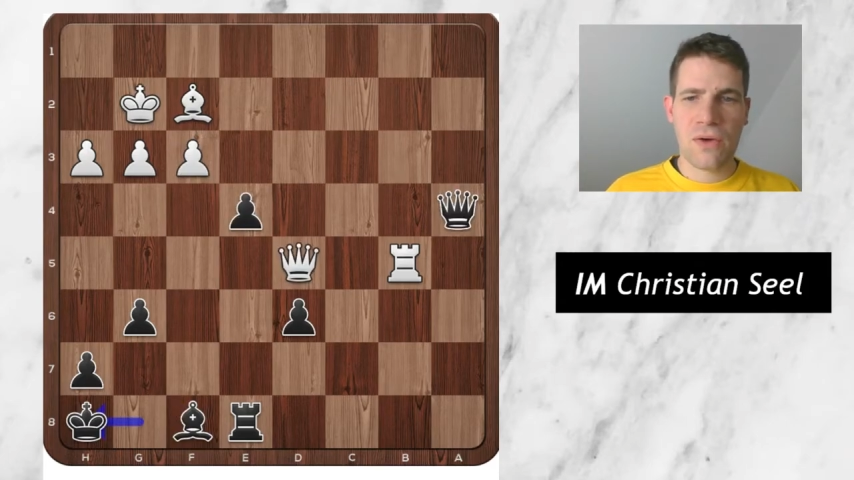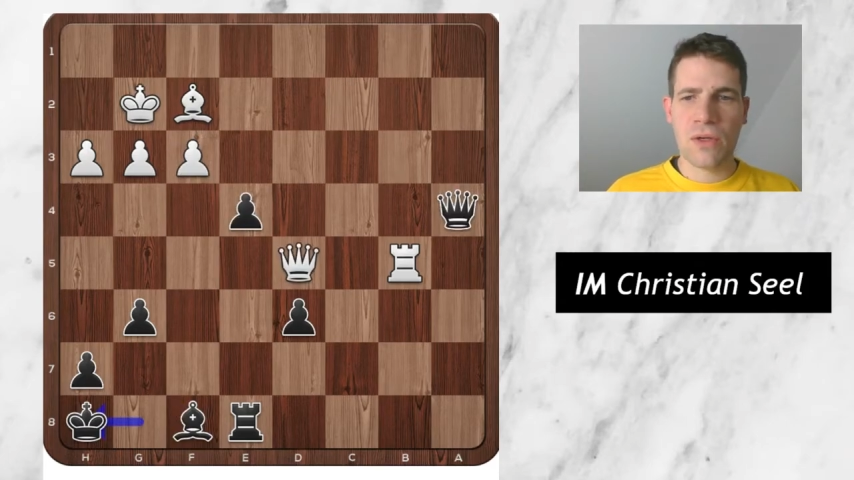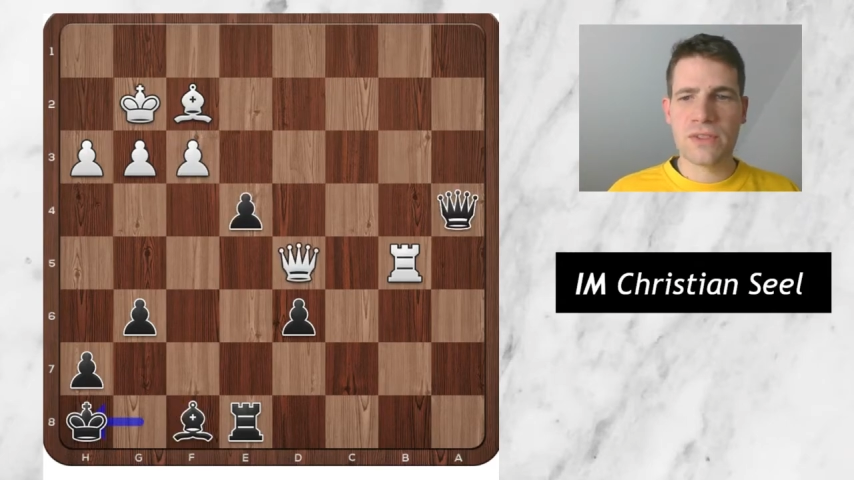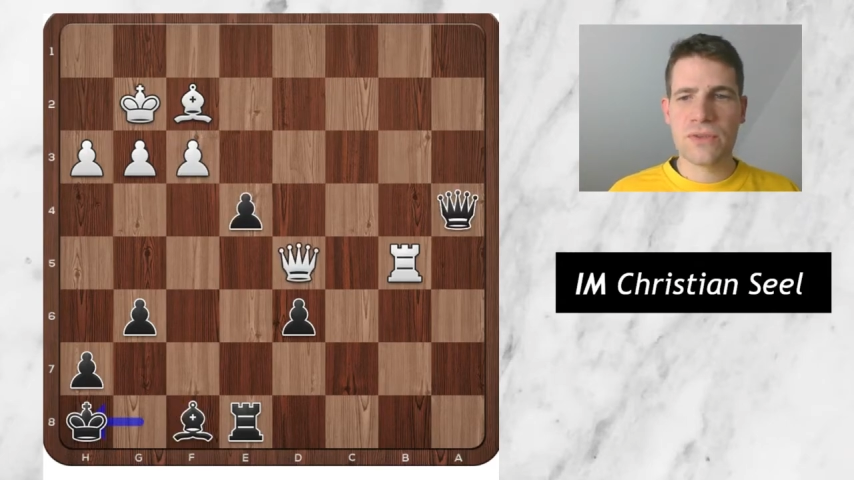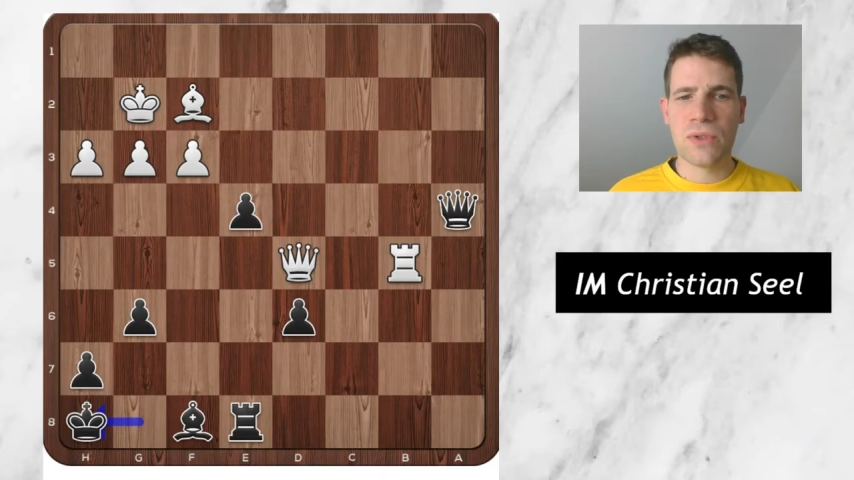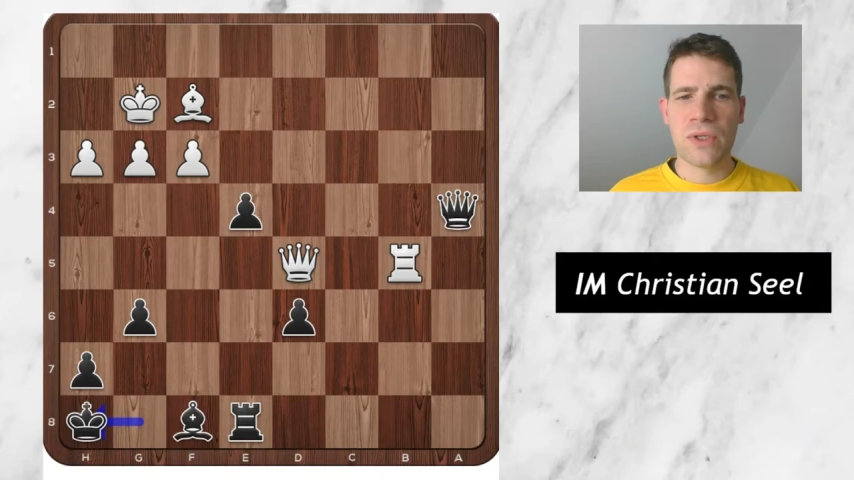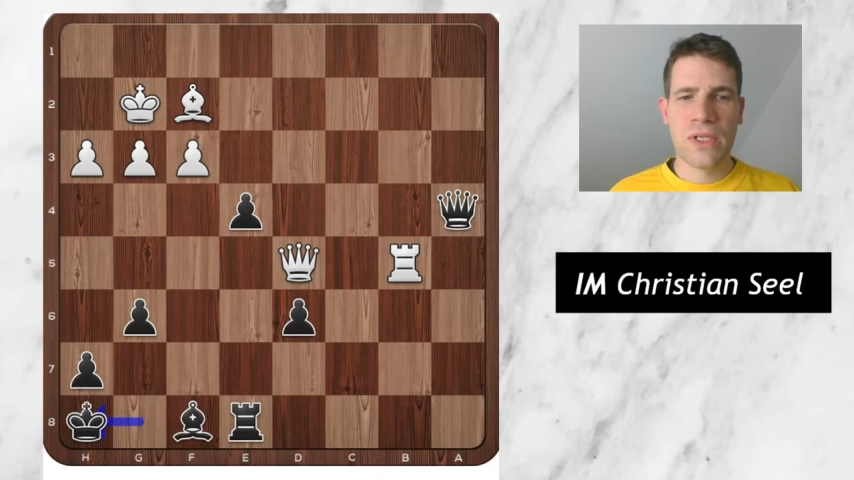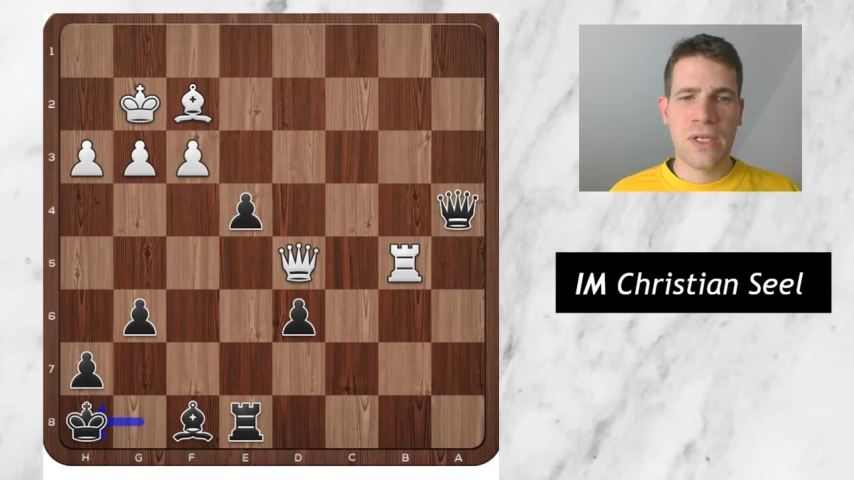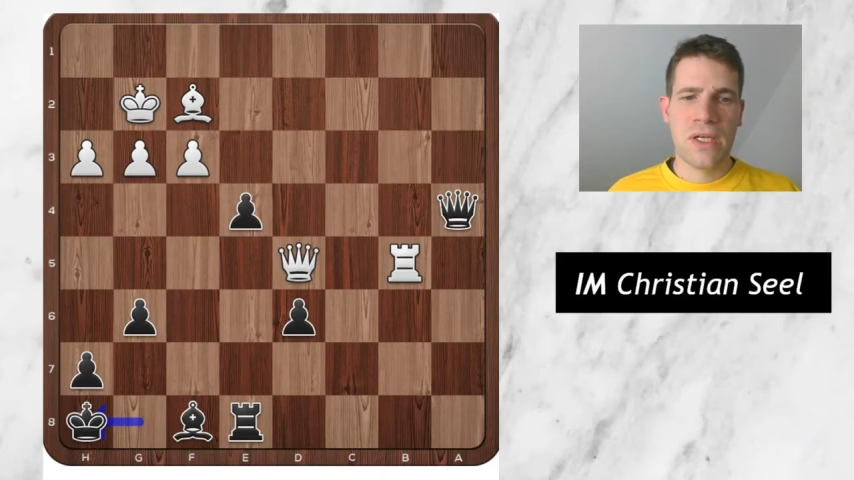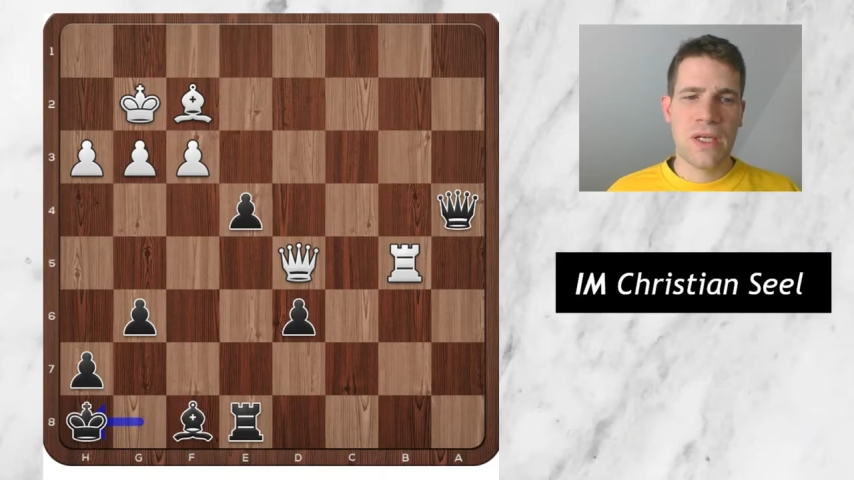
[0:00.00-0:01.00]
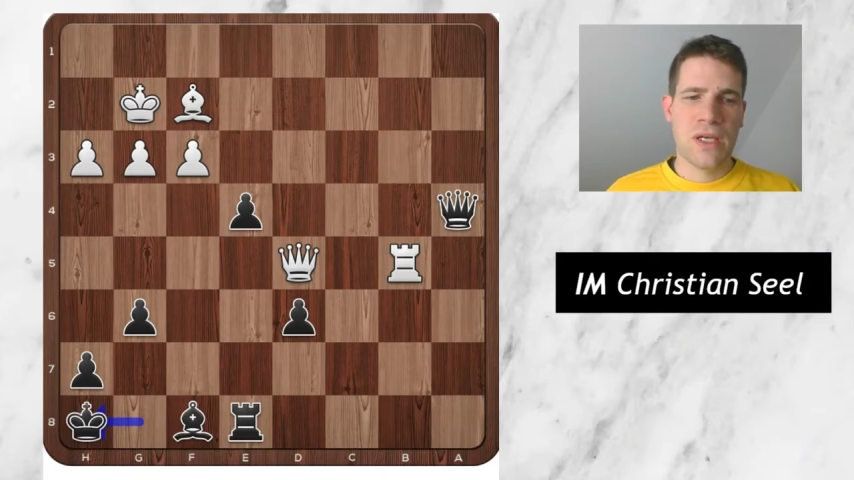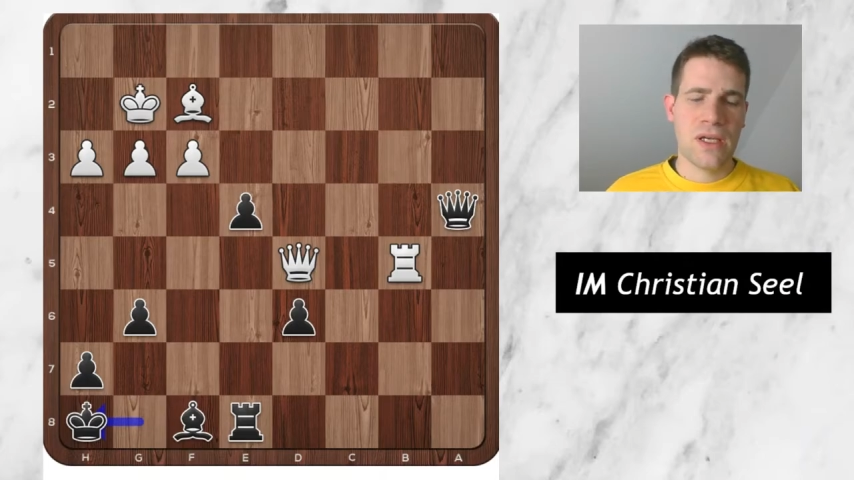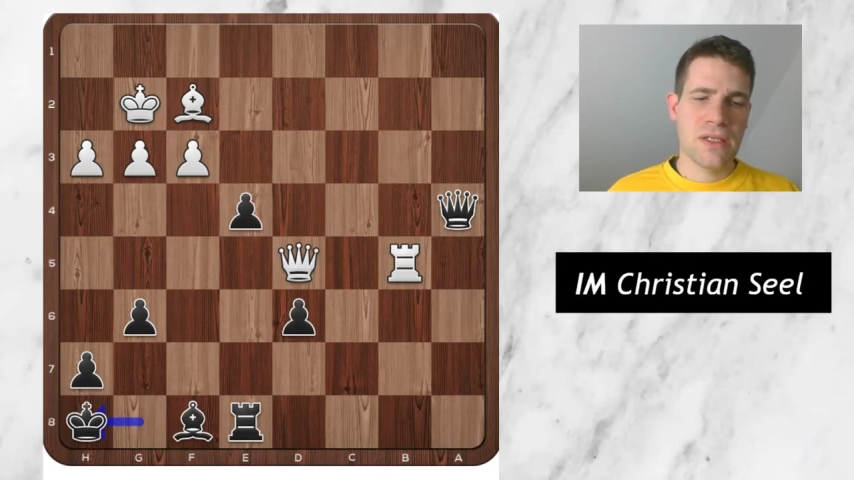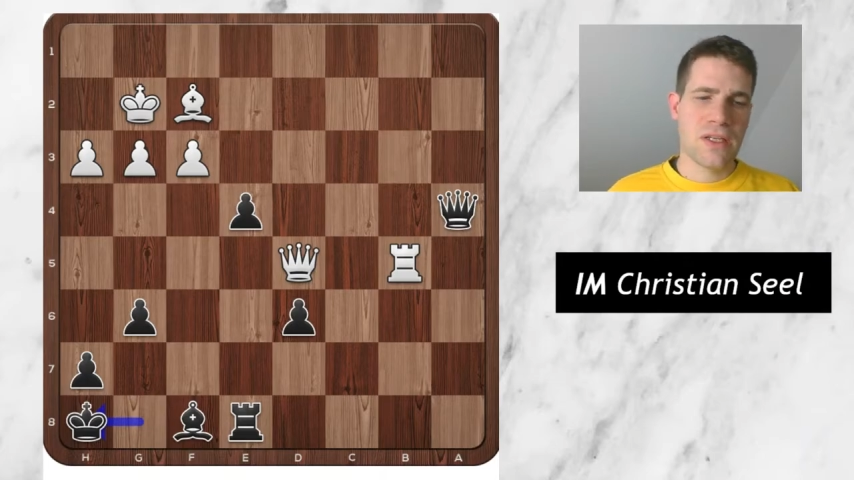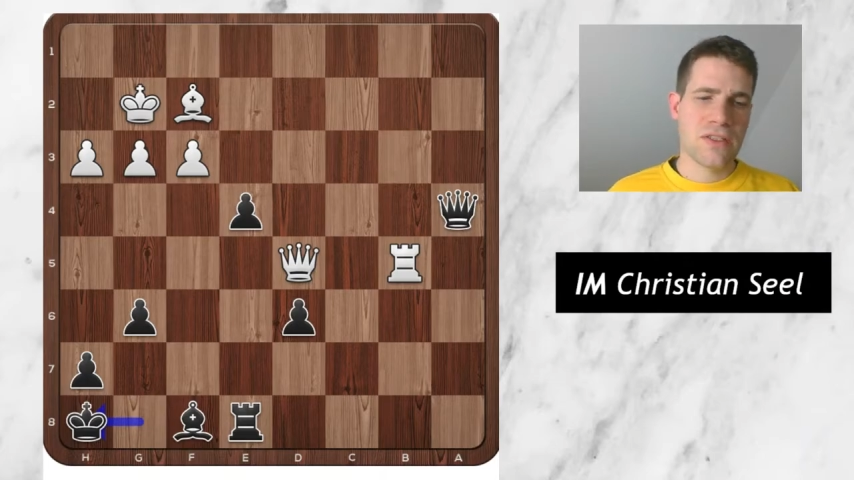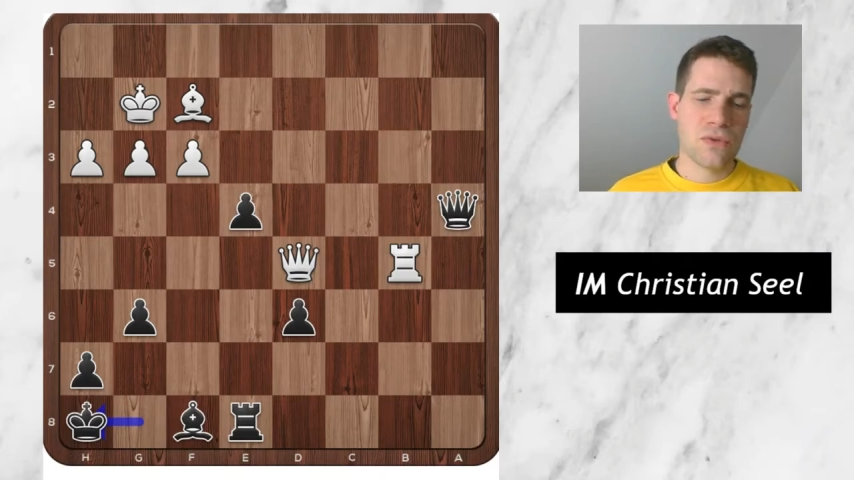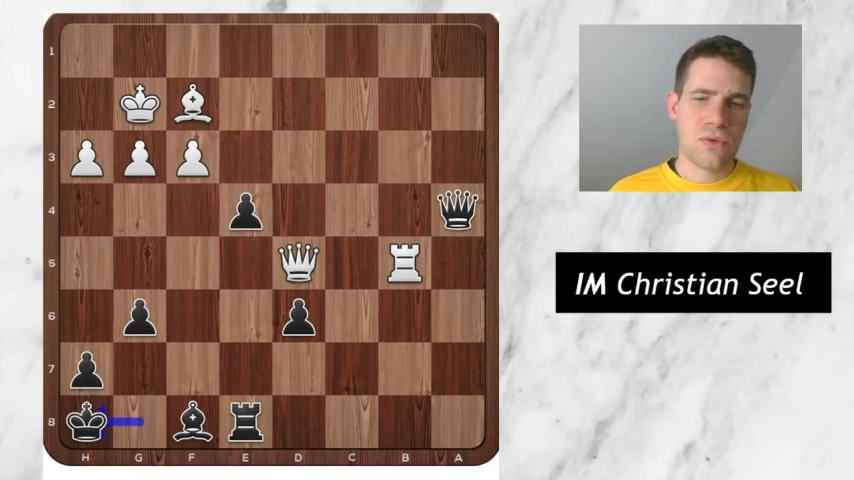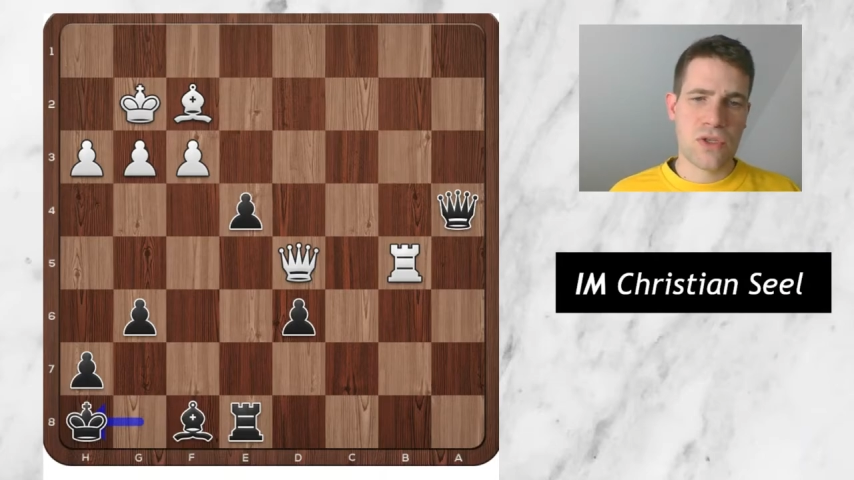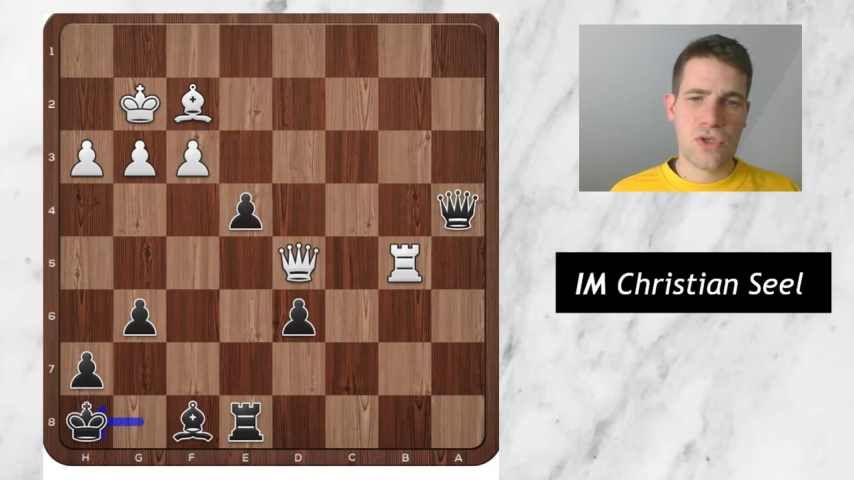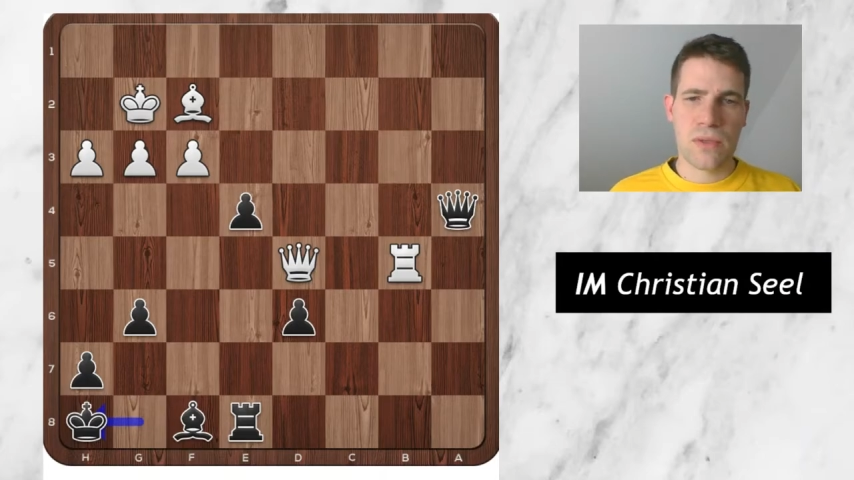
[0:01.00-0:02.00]
also doesn't
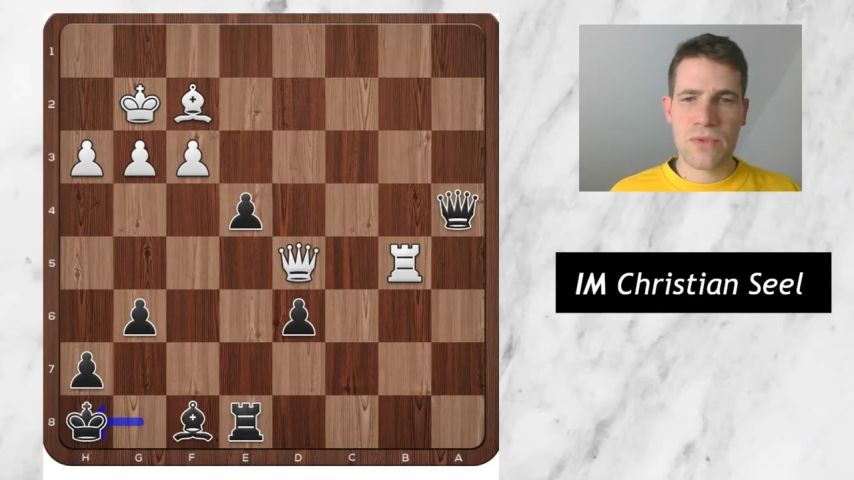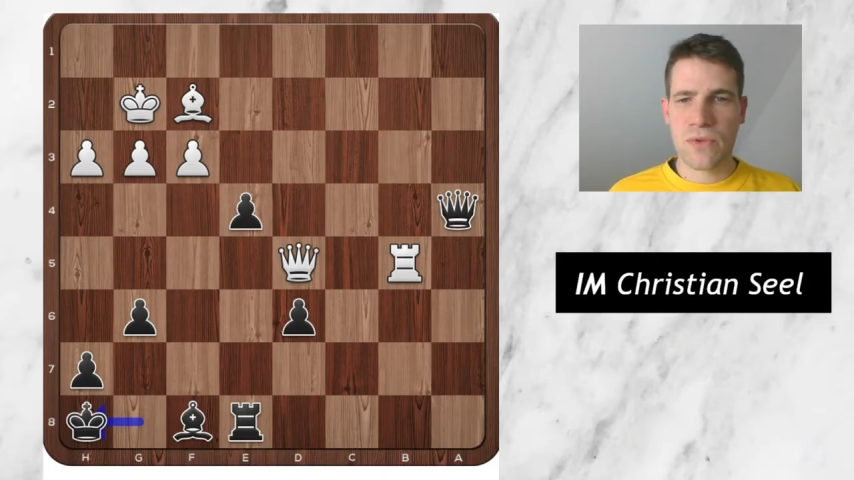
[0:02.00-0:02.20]
do the job.